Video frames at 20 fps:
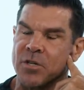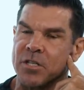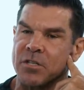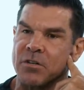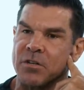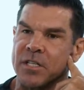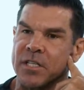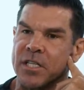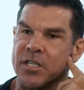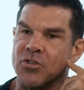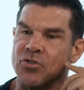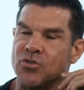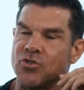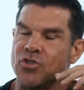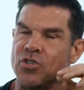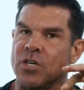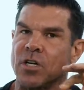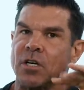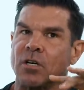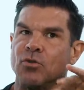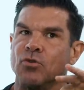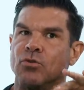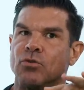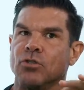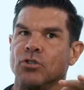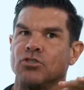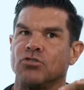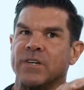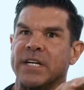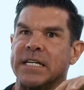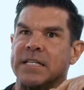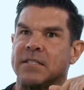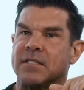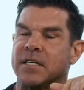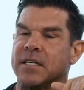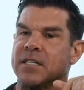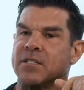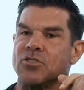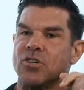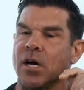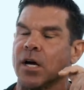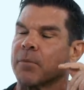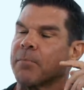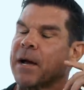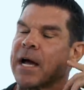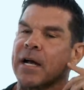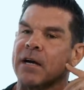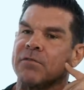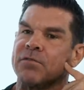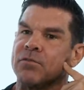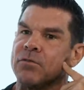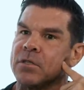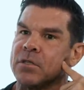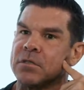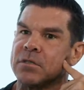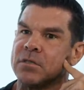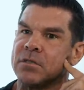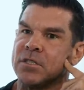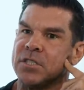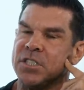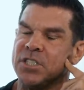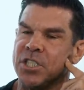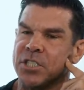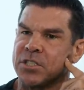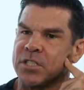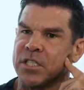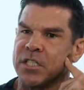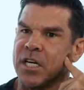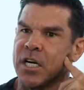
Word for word: with her, and they use uh, Google Translate and talk back and forth. You're just wow.